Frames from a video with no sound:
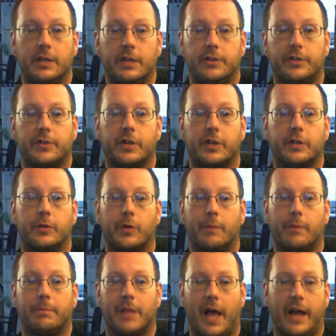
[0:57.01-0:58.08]
She's going to do a
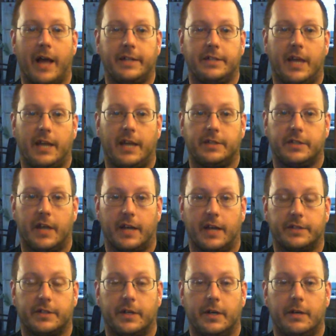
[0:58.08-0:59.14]
blind taste
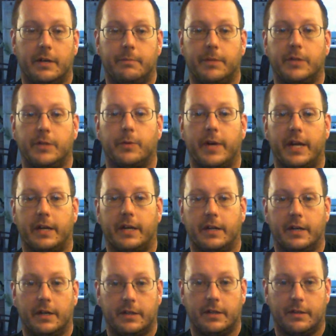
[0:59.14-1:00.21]
test between
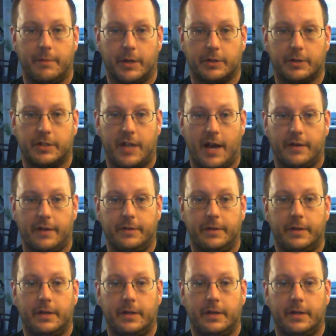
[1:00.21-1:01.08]
the Milk Stout